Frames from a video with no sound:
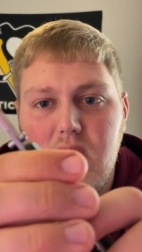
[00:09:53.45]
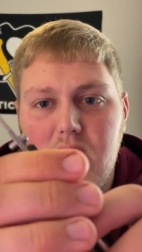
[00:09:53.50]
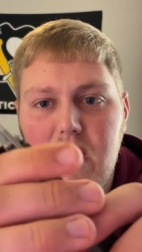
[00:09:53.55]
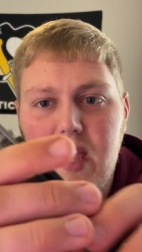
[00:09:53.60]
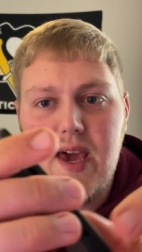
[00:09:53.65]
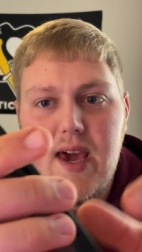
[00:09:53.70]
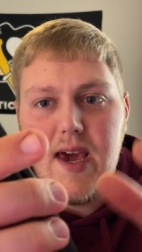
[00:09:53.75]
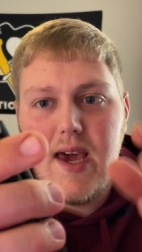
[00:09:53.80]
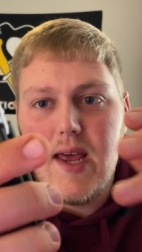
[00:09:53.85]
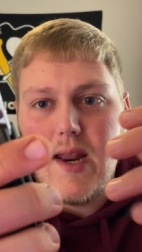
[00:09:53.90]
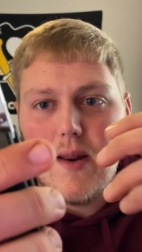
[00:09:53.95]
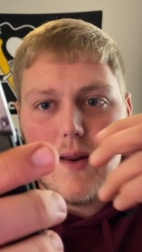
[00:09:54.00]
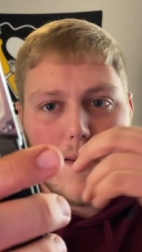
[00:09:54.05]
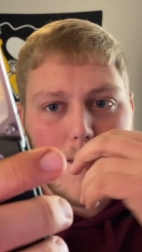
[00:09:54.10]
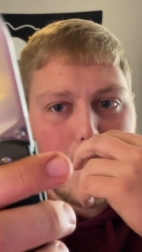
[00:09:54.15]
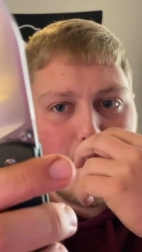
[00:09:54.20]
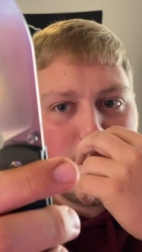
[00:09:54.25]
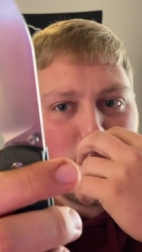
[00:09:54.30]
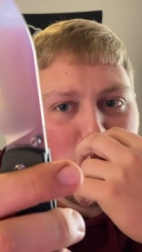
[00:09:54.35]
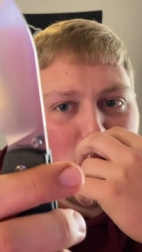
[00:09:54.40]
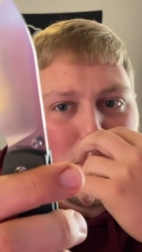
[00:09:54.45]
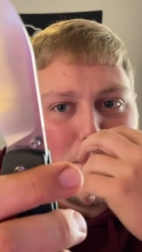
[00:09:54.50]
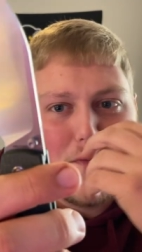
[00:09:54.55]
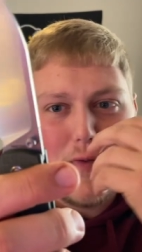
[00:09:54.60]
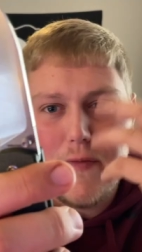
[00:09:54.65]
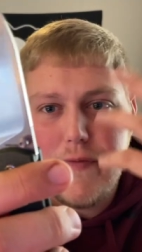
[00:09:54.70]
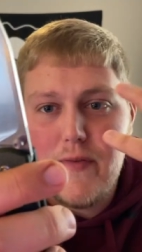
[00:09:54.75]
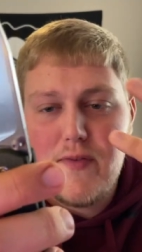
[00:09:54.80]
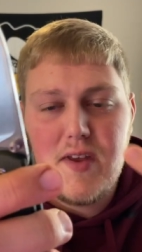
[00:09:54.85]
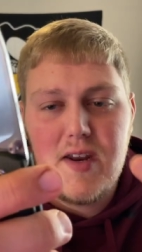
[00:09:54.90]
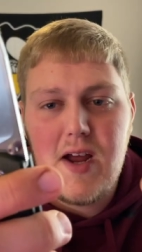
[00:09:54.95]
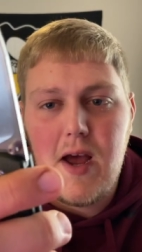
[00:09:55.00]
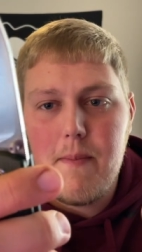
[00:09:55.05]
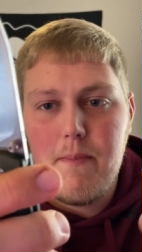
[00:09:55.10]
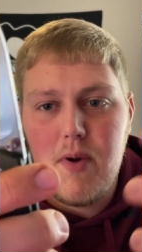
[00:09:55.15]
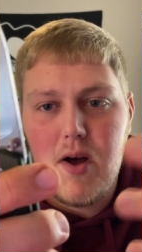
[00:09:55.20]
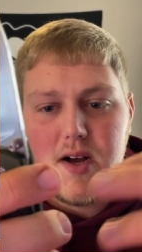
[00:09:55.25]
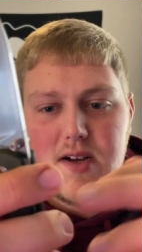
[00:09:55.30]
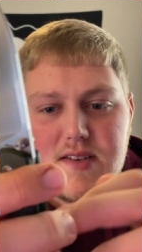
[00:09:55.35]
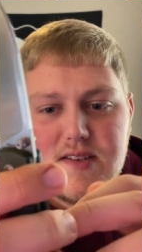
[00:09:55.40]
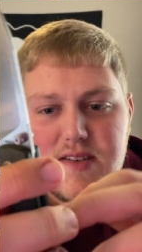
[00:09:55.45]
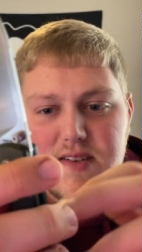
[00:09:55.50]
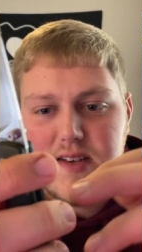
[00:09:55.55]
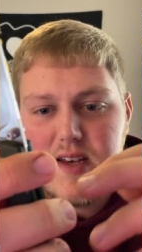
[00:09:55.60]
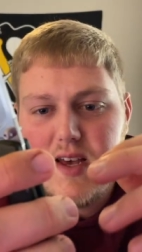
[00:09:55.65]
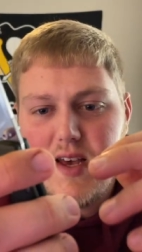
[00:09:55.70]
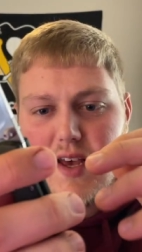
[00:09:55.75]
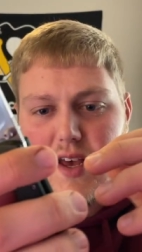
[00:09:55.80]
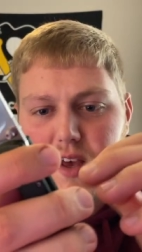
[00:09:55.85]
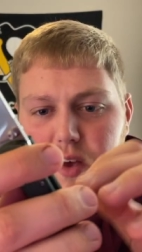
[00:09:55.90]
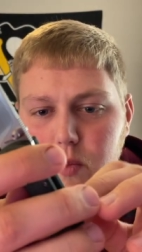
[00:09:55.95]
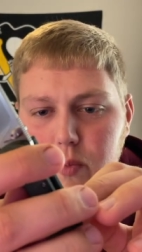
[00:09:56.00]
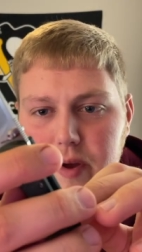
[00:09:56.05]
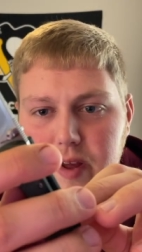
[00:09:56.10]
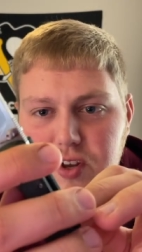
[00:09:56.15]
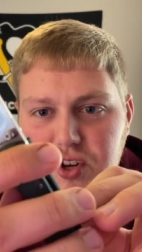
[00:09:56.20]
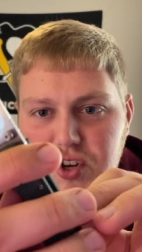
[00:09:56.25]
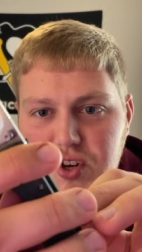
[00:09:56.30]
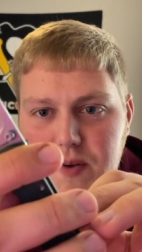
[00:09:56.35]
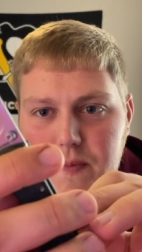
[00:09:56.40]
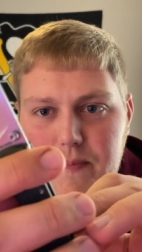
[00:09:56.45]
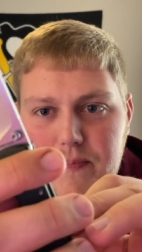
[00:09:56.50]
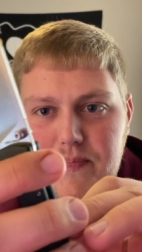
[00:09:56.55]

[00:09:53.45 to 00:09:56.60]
And, you know, for 59 bucks, which